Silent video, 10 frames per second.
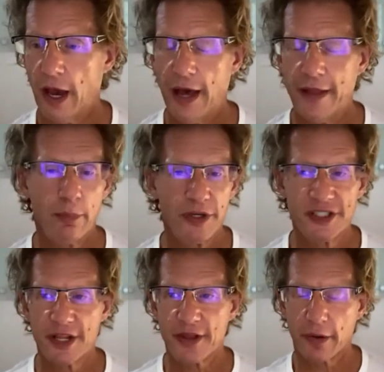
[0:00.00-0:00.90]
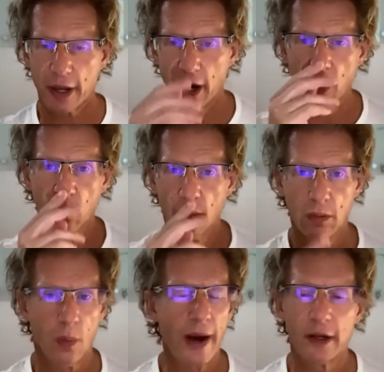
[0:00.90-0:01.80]
And then we sit there and go,
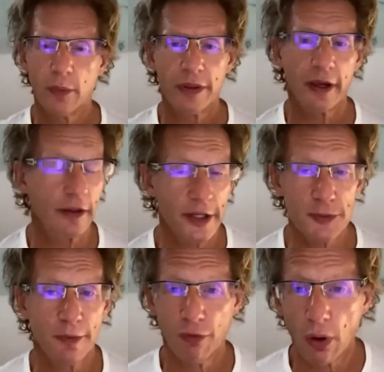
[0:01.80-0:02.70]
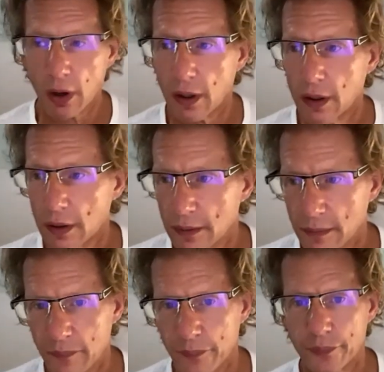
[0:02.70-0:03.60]
why didn't we think of this before?
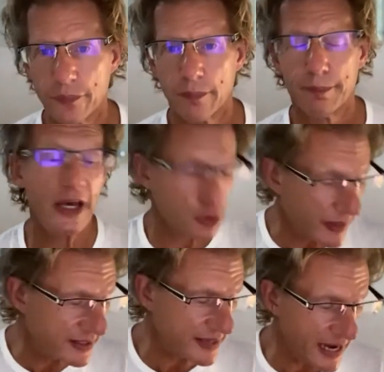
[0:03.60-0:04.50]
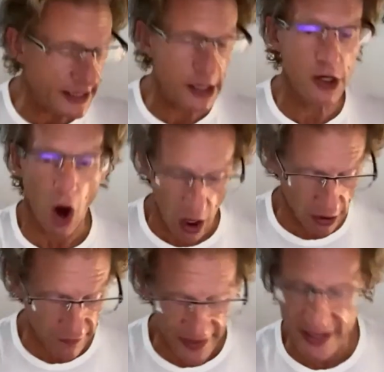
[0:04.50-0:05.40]
Because we needed all
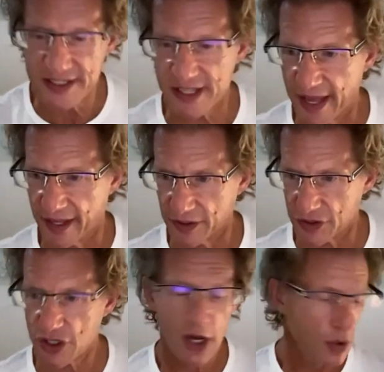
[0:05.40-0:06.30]
of these things.